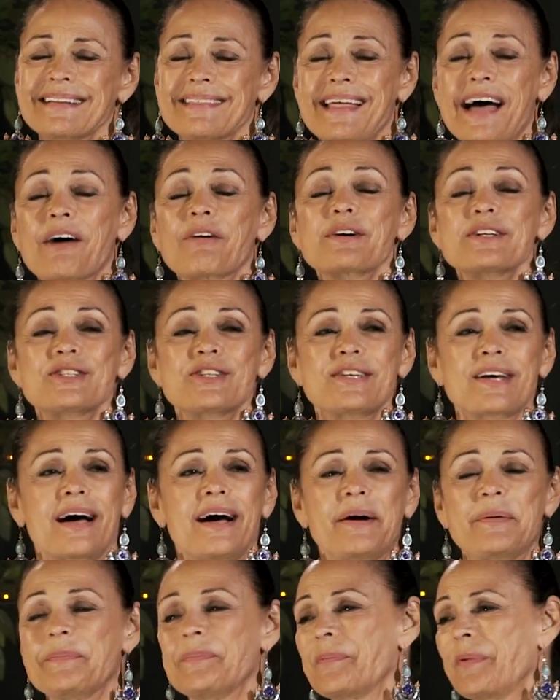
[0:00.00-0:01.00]

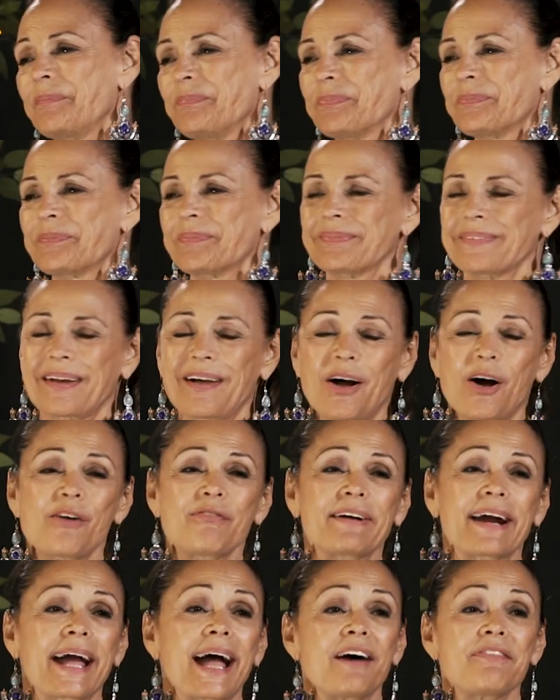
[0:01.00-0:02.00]
That was um,
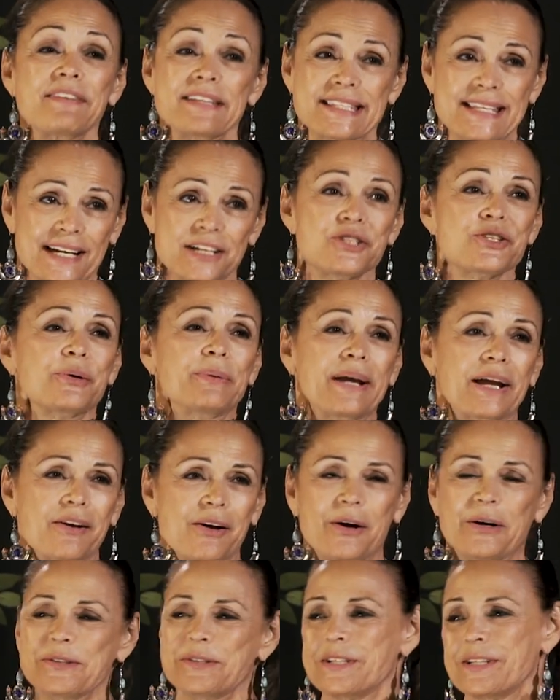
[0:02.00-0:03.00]
over half a century
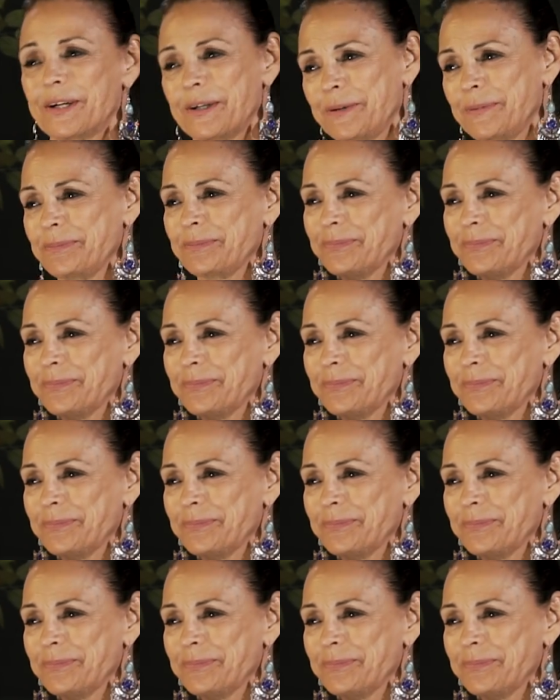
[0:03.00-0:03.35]
ago, so